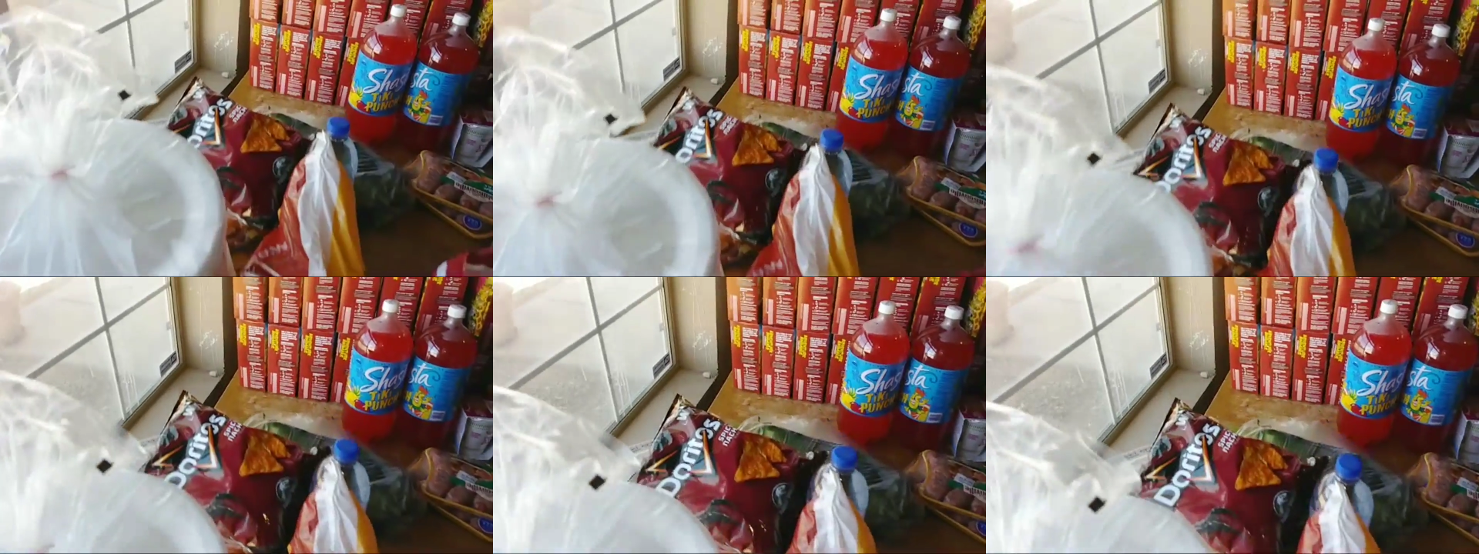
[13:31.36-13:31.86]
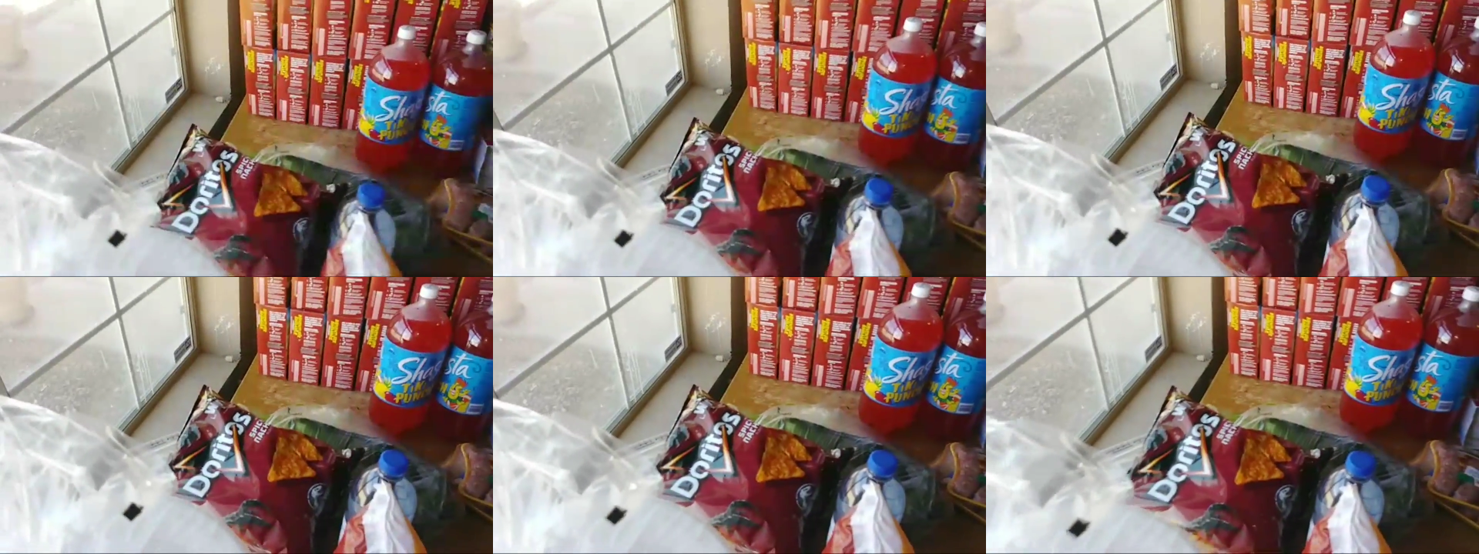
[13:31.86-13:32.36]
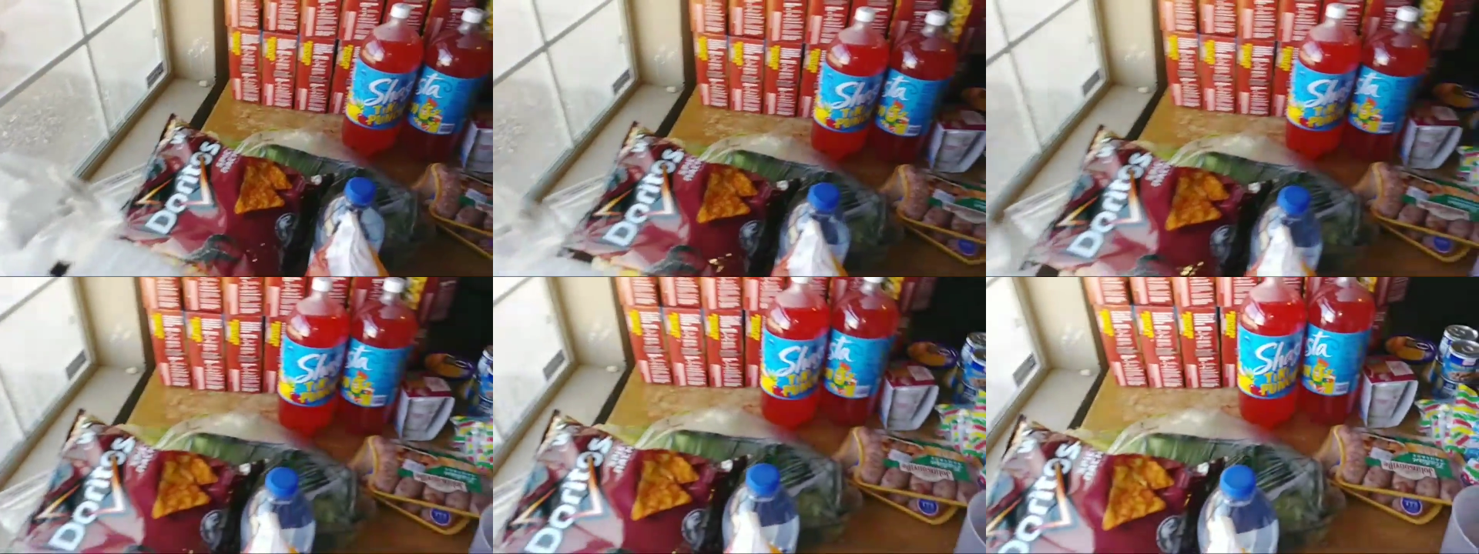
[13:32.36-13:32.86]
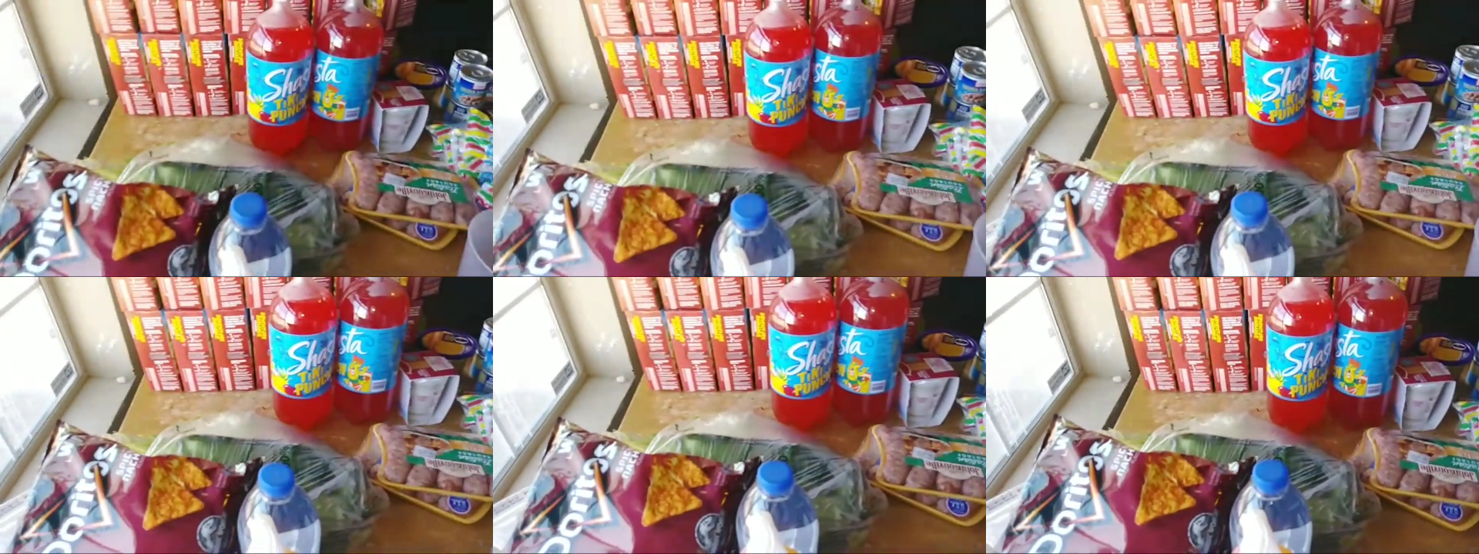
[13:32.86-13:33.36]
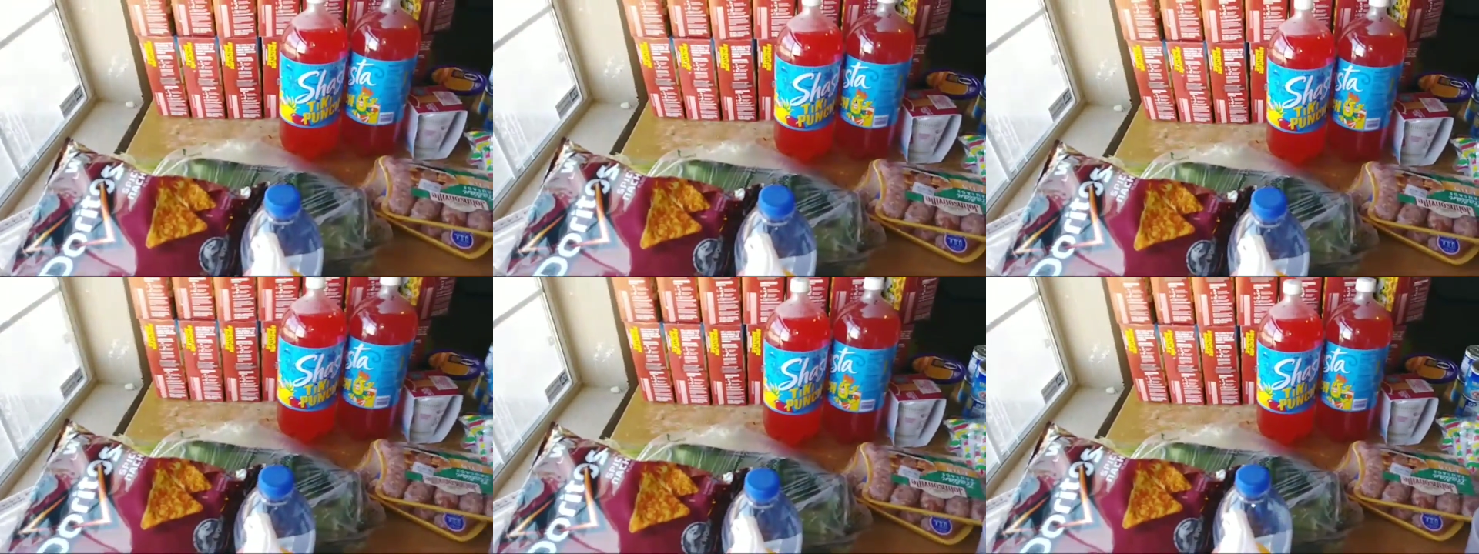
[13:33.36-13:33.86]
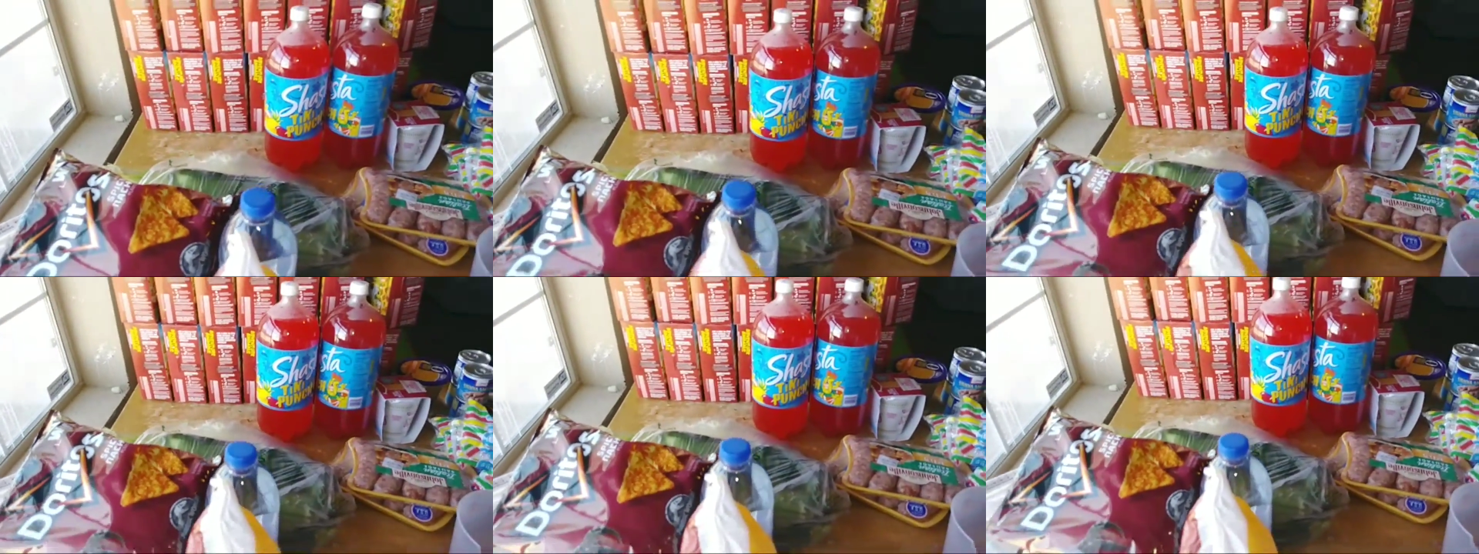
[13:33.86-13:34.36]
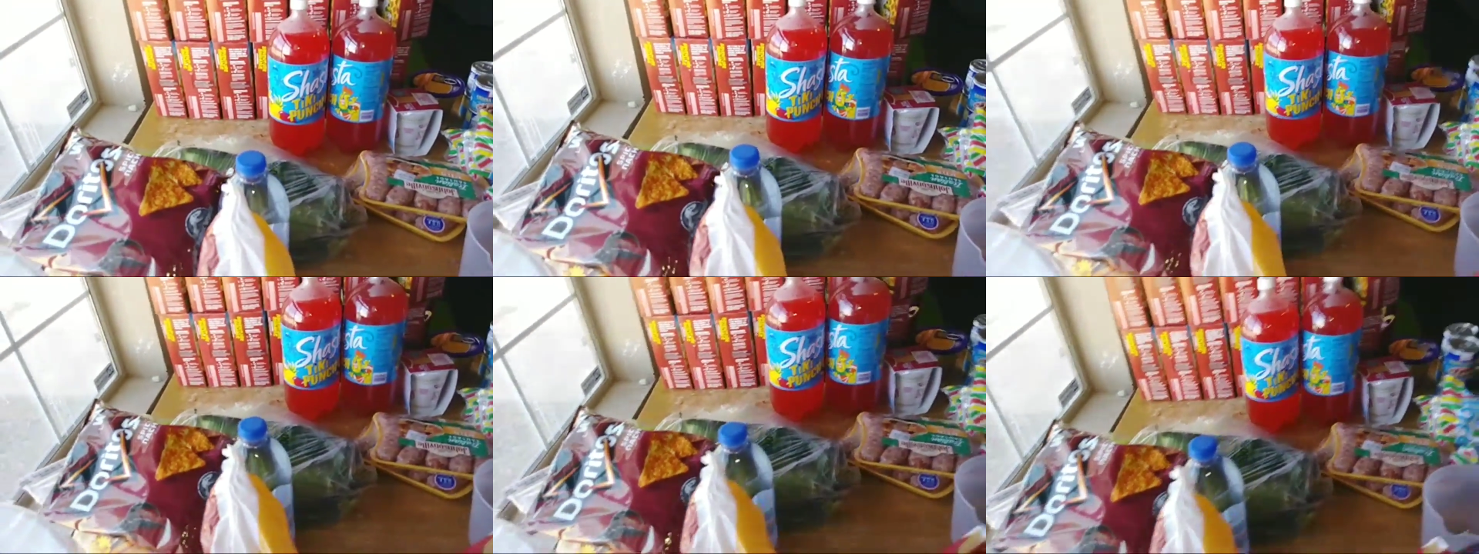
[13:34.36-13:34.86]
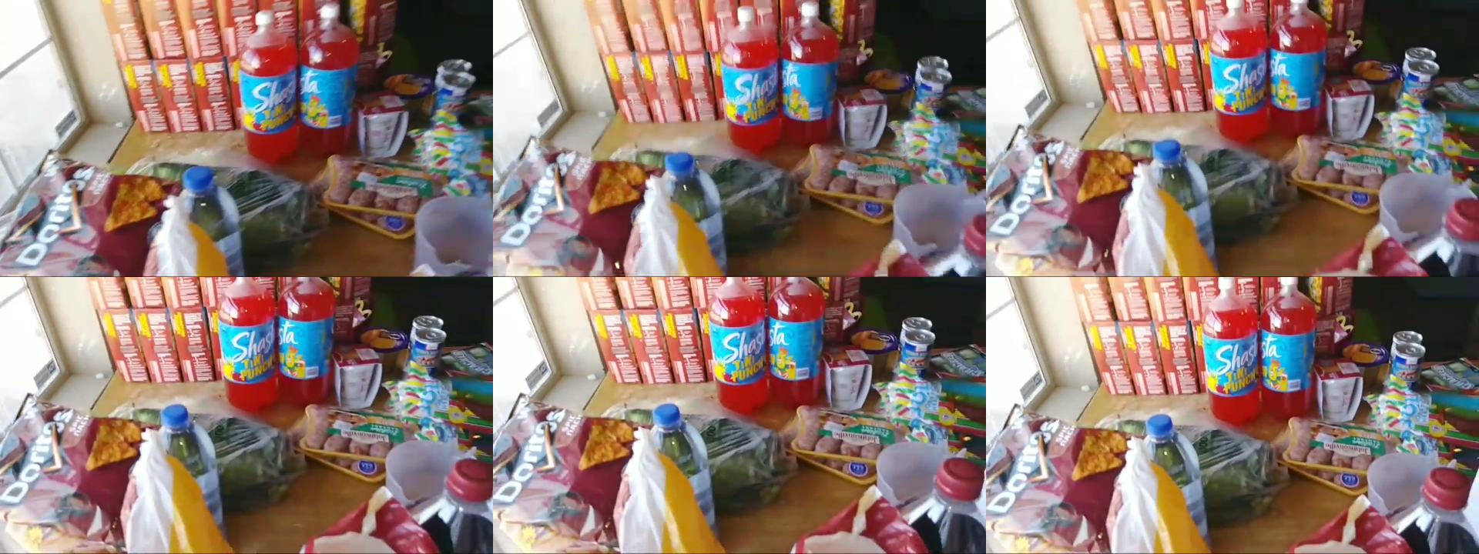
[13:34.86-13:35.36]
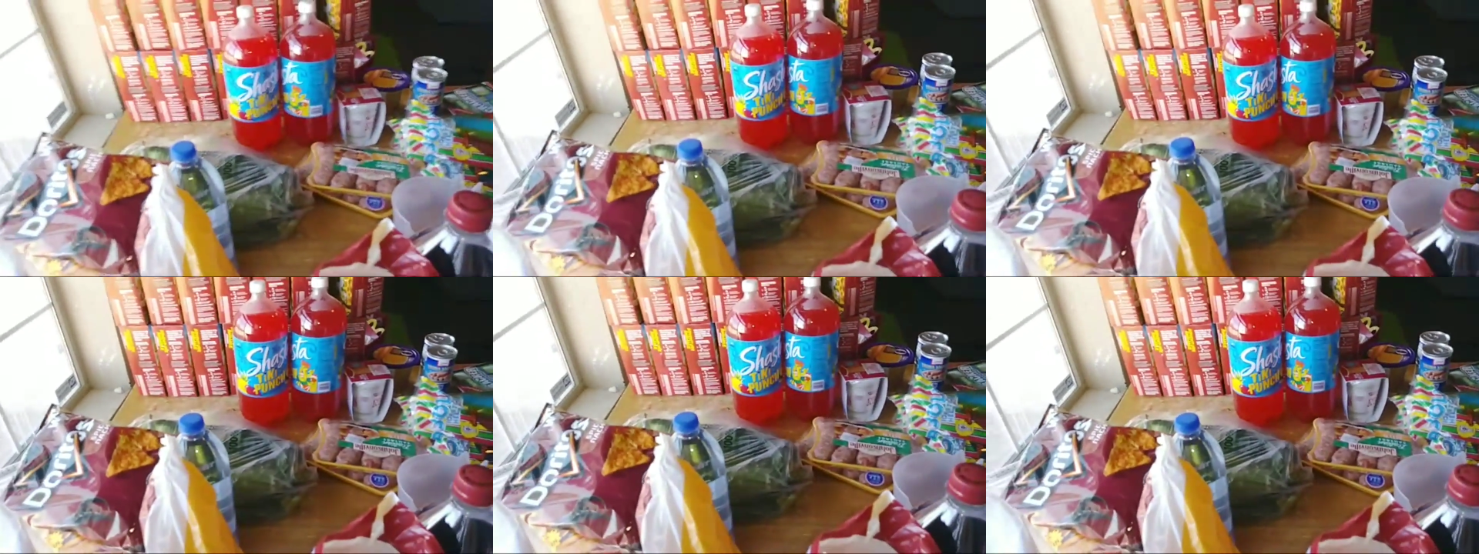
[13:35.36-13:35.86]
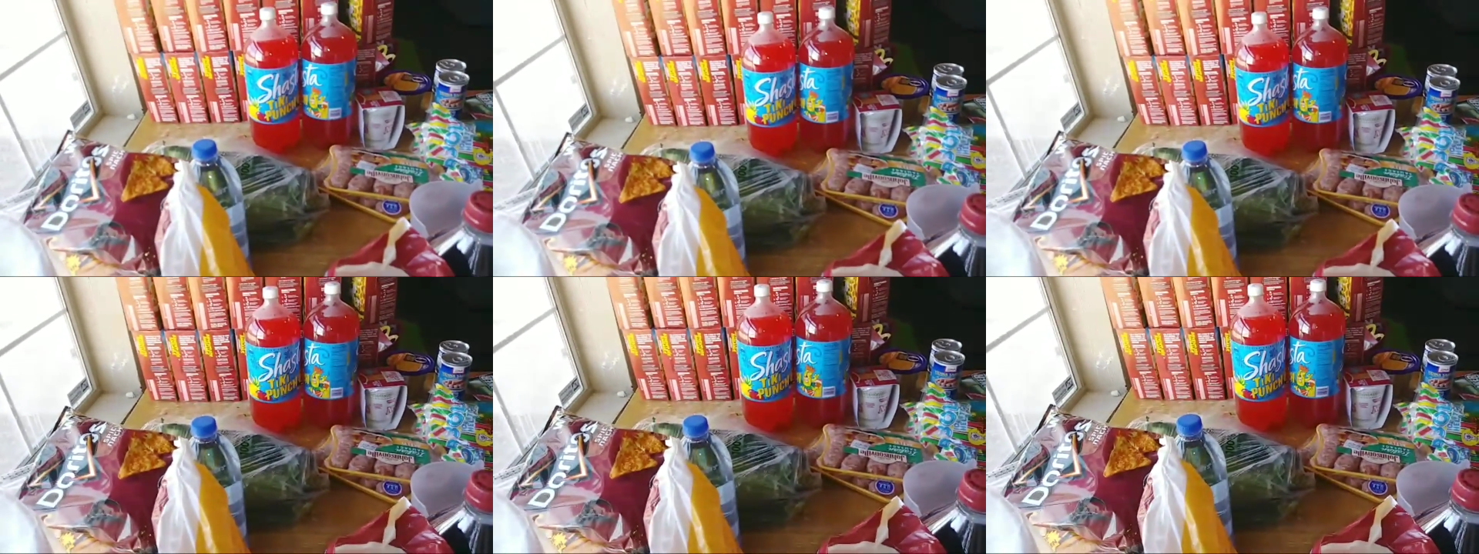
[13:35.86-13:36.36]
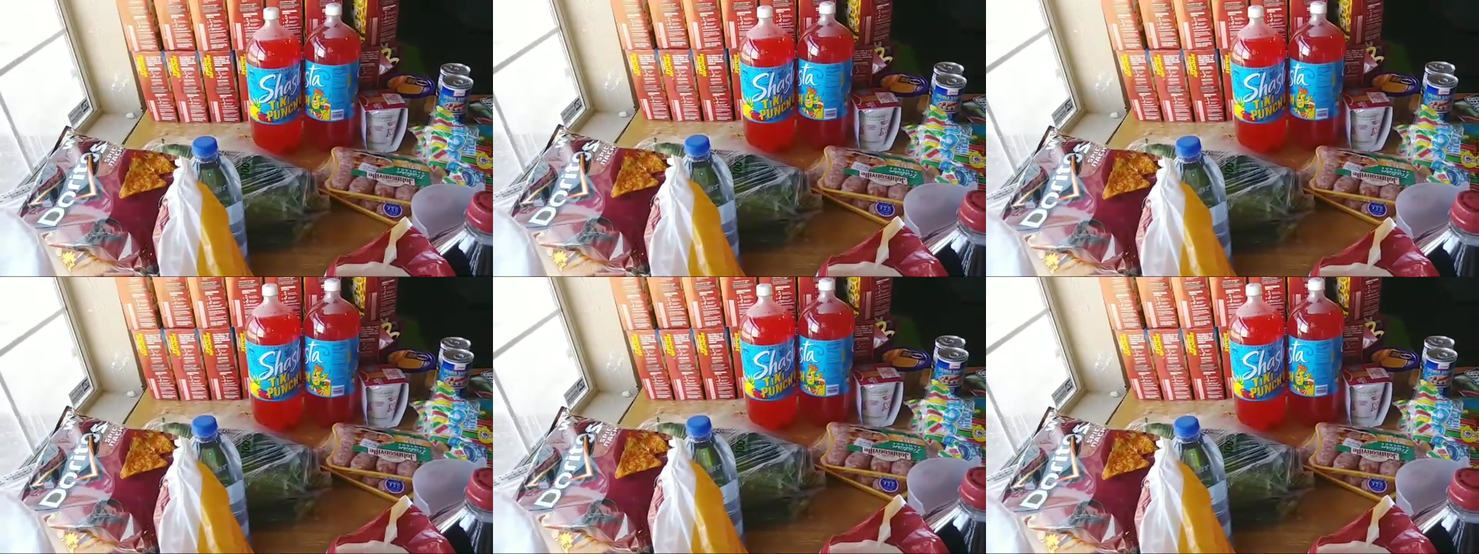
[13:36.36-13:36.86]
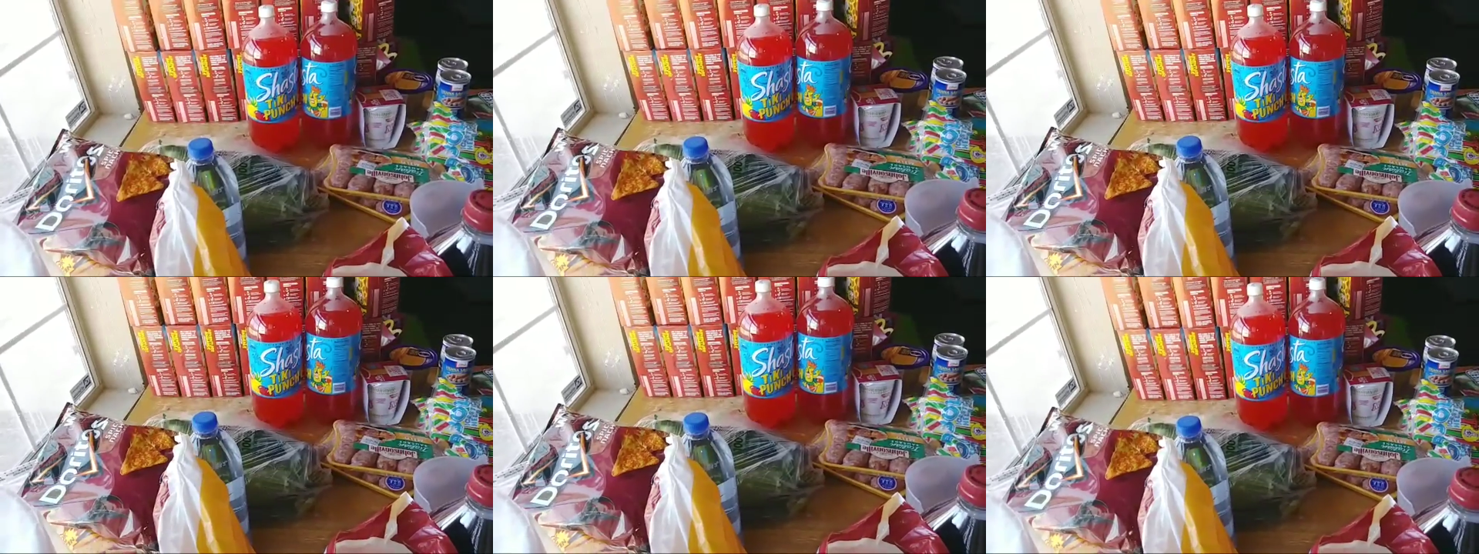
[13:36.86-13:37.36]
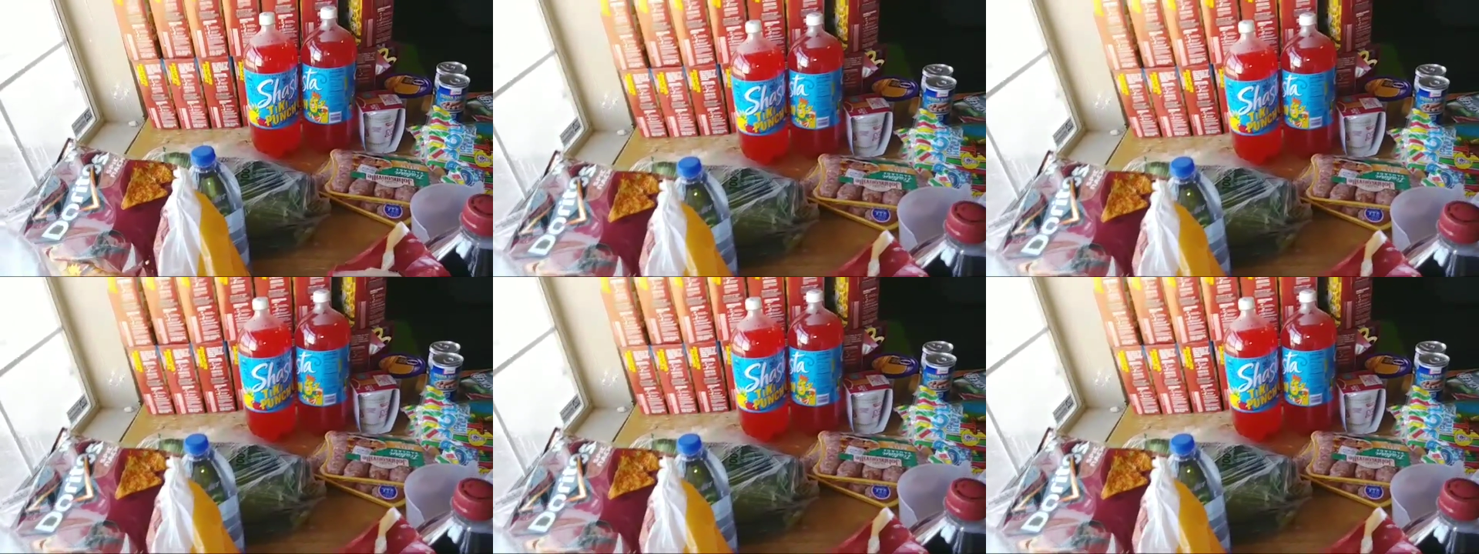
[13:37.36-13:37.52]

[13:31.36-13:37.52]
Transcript: (no speaker visible)